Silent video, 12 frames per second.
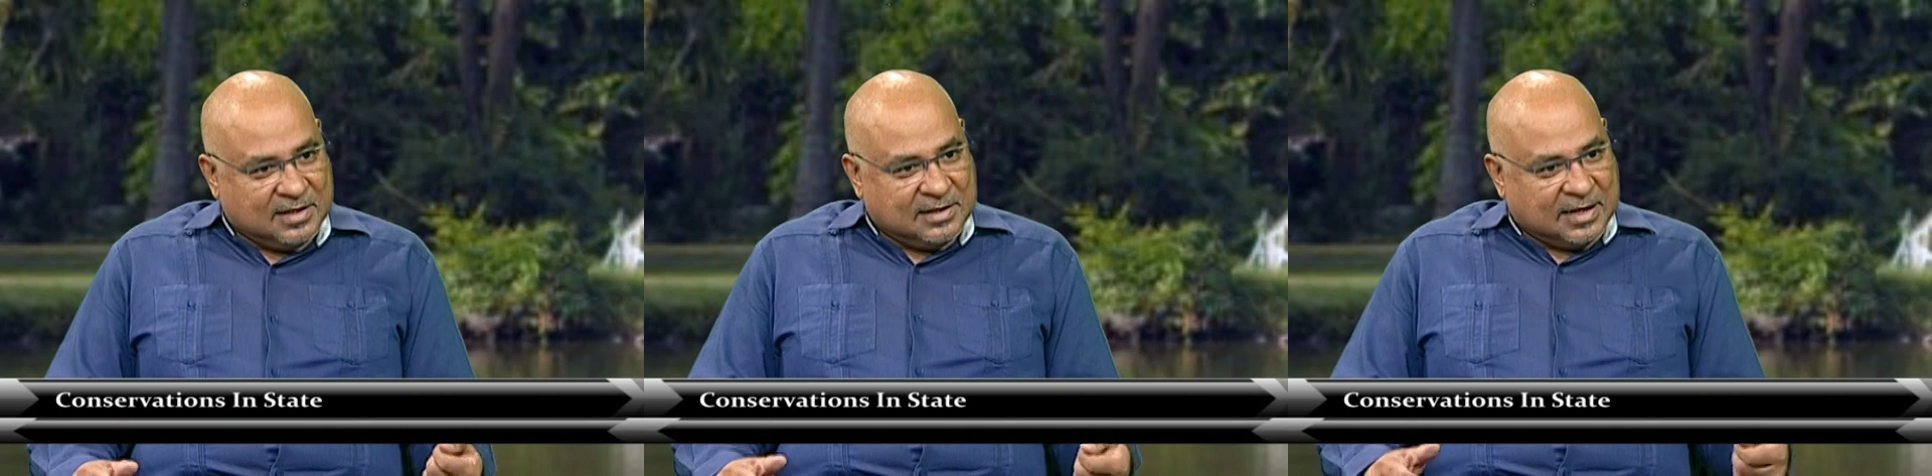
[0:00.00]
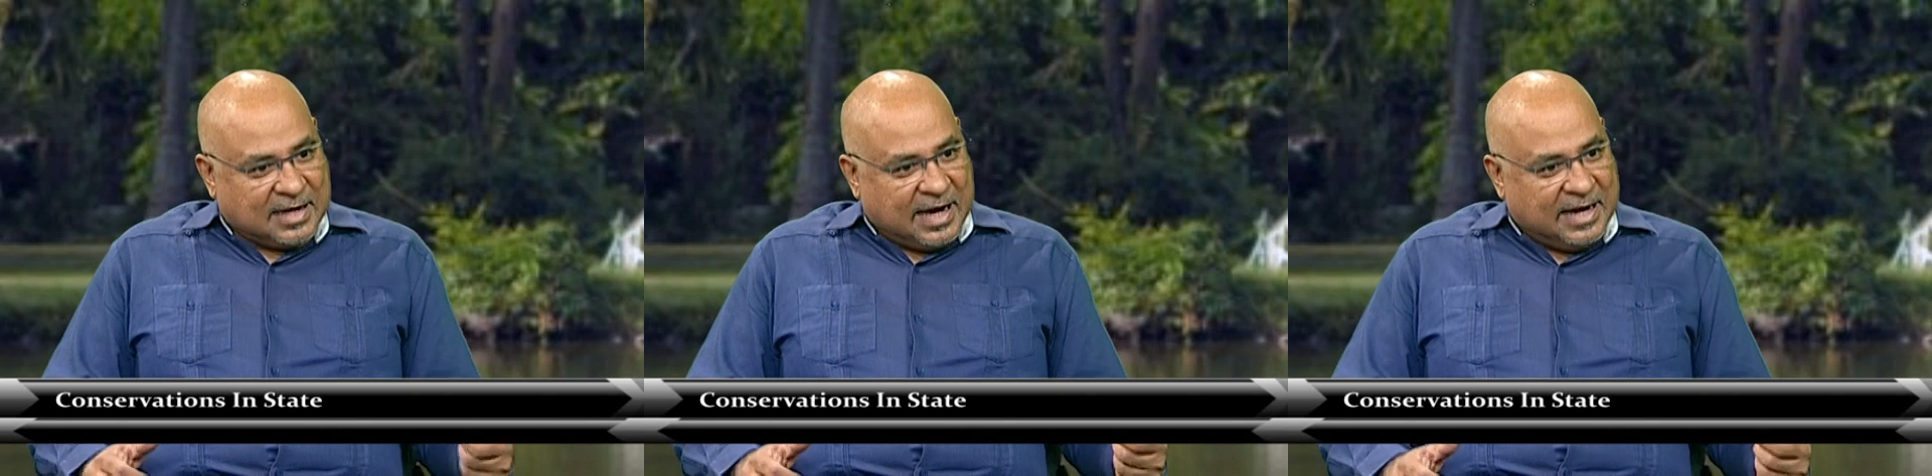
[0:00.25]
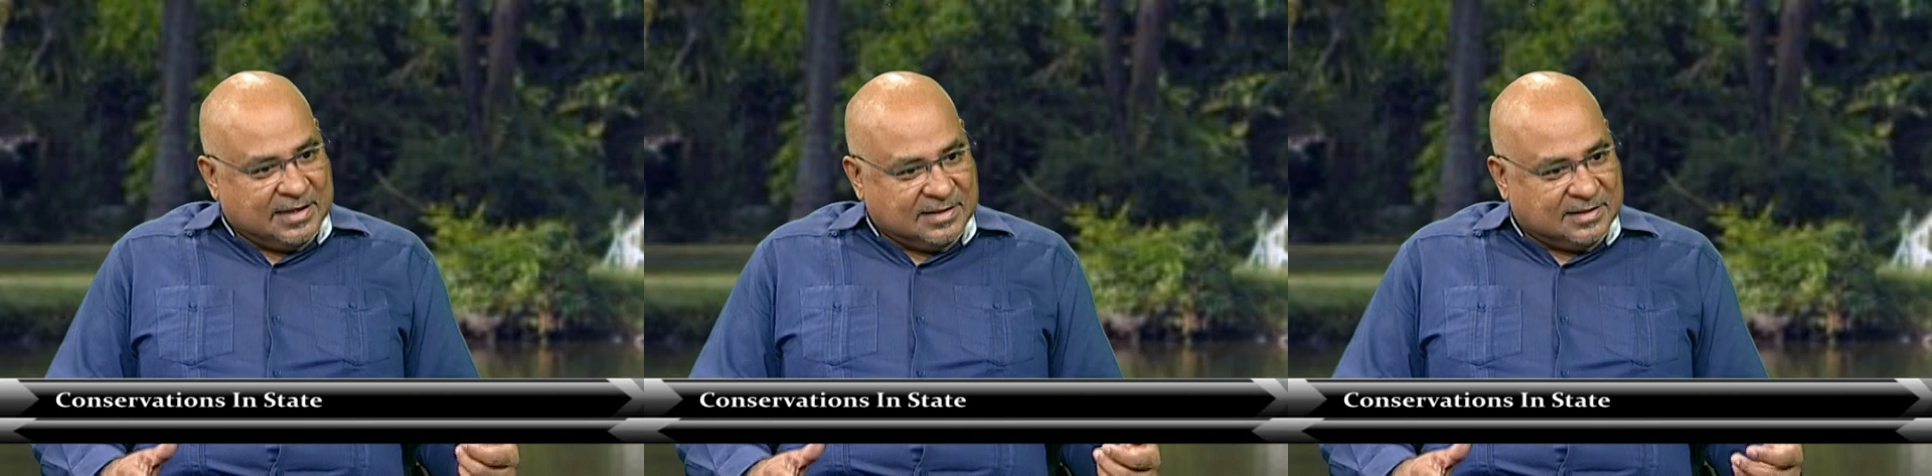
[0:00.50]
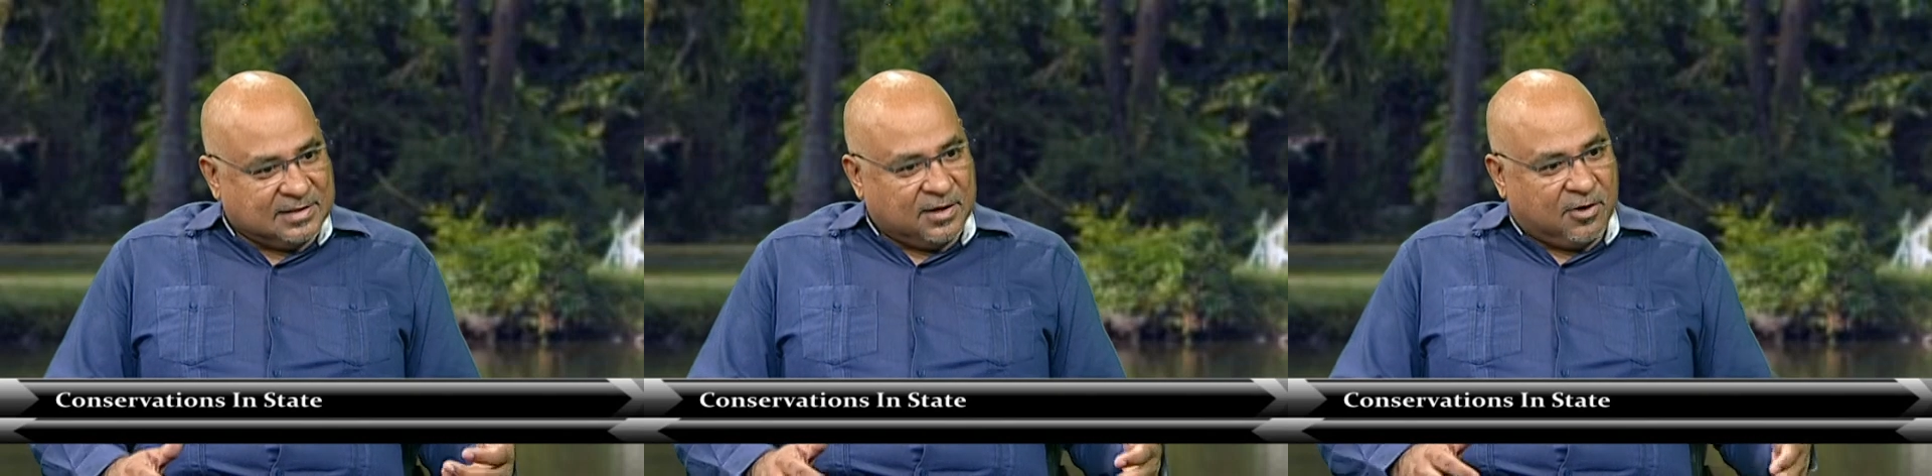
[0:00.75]
the
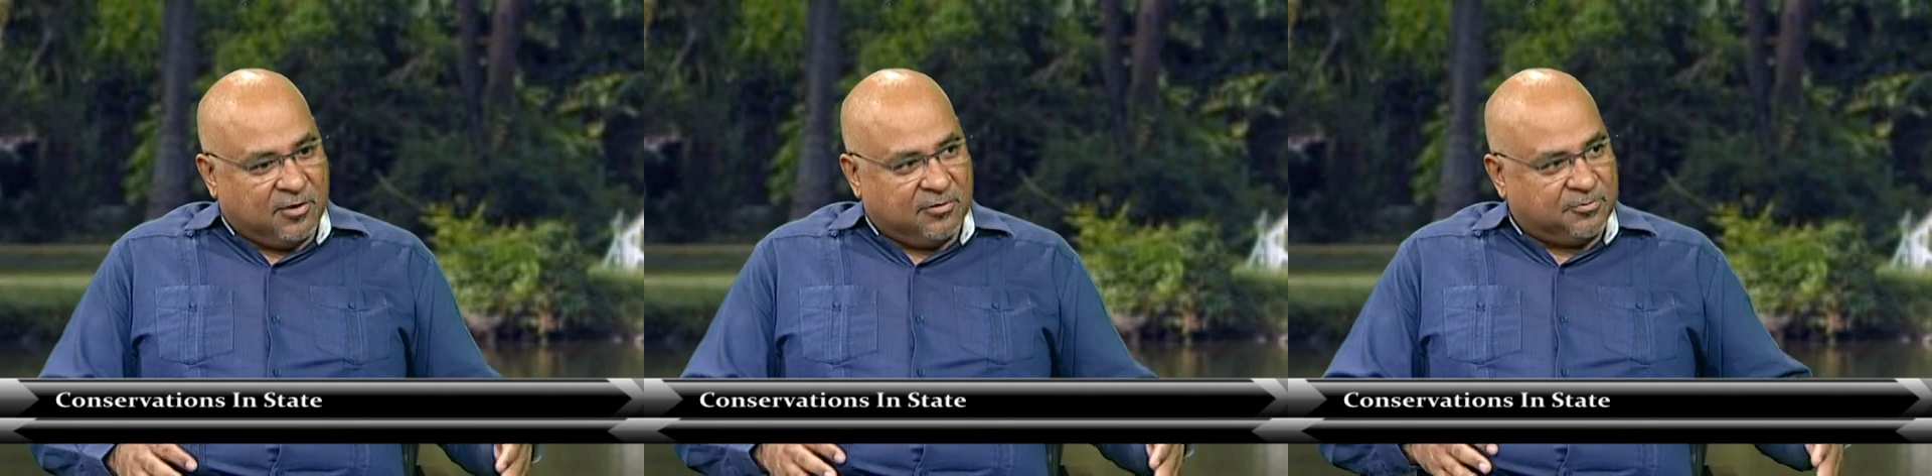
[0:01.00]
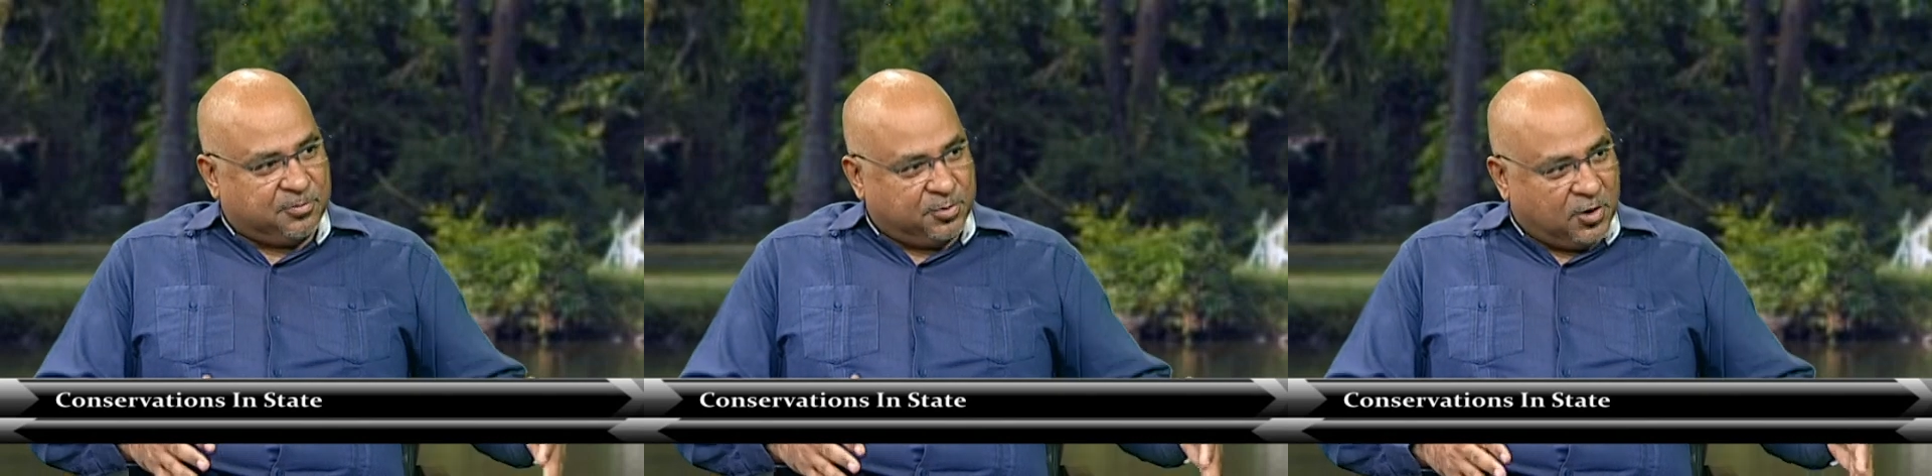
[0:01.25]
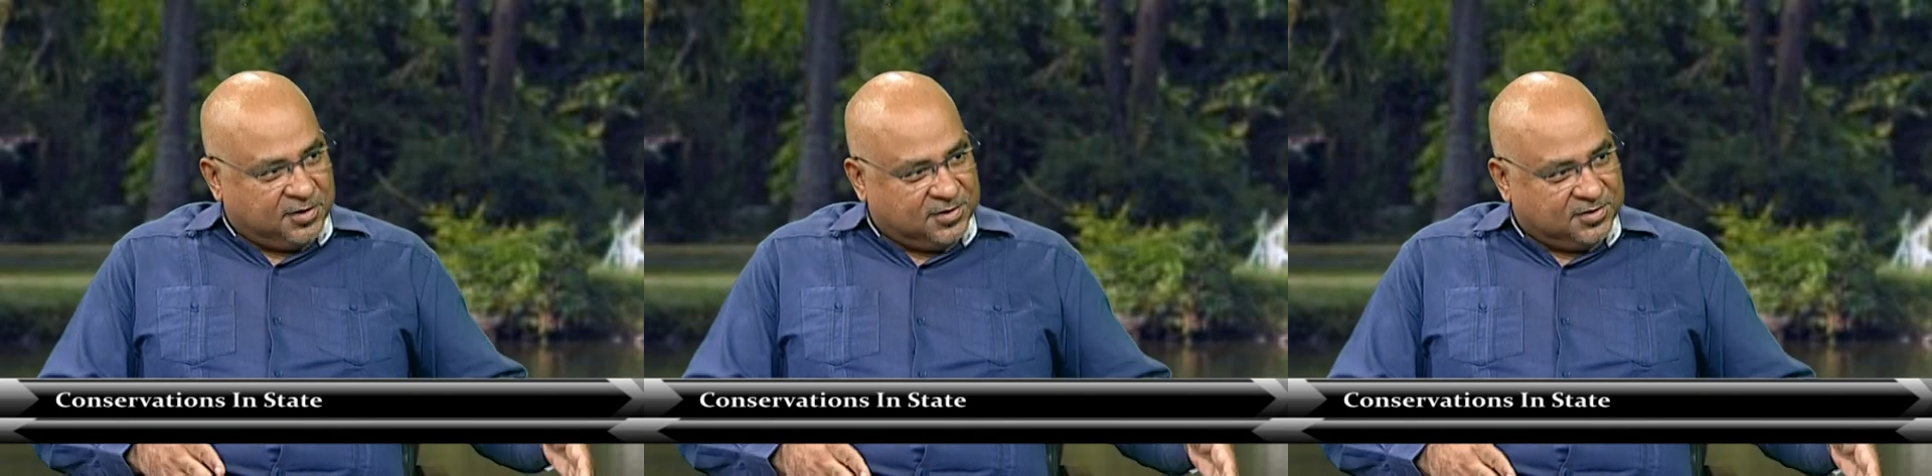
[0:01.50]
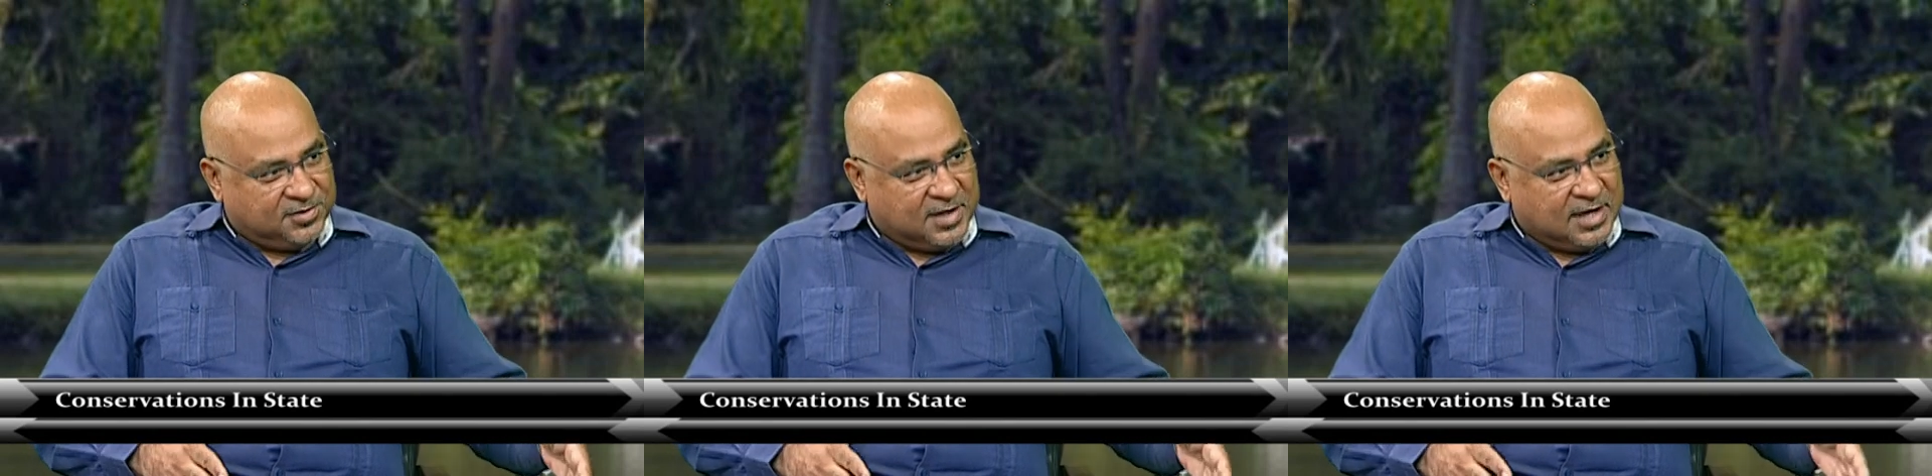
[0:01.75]
kinds of
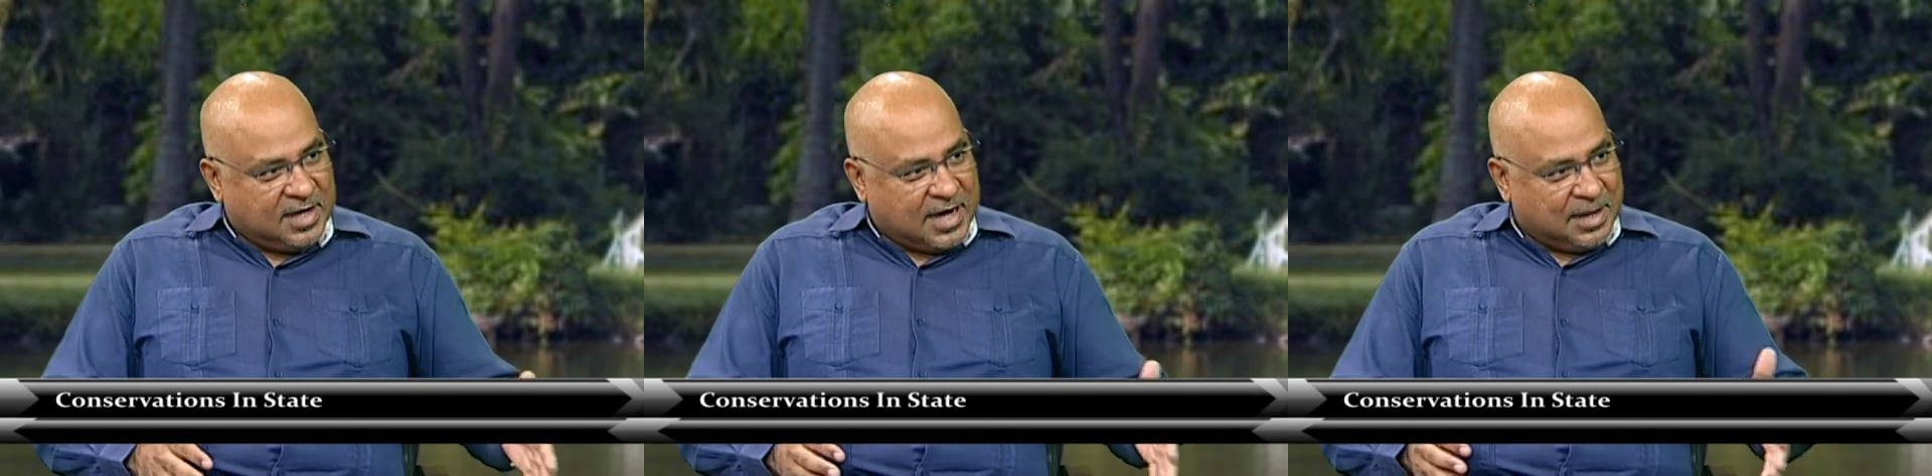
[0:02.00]
processing